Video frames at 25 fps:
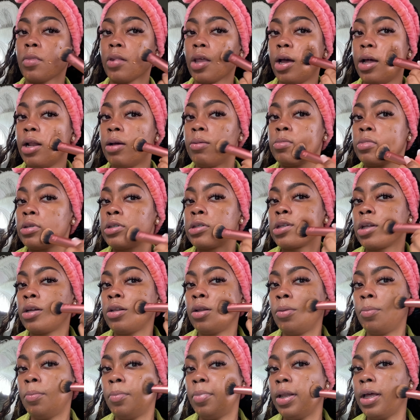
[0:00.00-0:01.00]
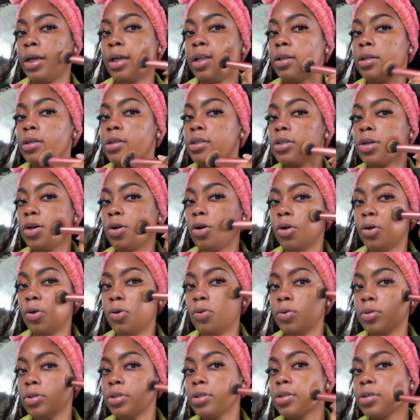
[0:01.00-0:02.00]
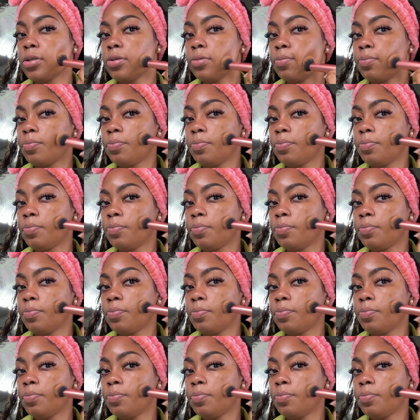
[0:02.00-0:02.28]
and I'm just gonna blend it out.